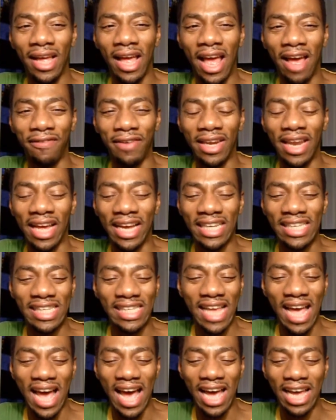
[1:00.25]
having like a
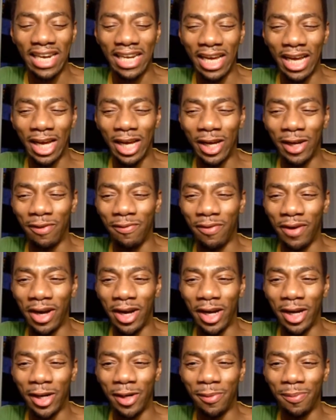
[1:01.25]
side of
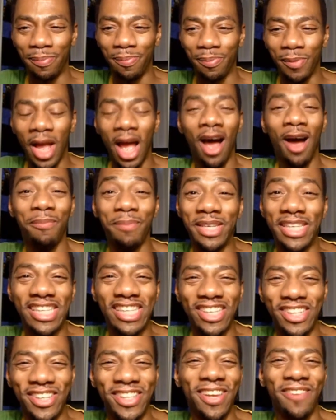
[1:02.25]

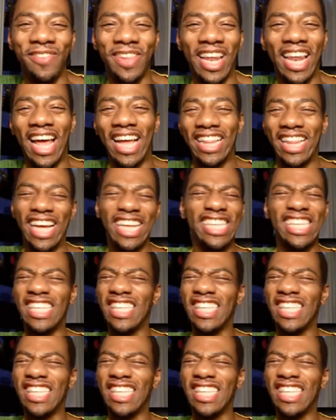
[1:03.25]
hummus or something like that,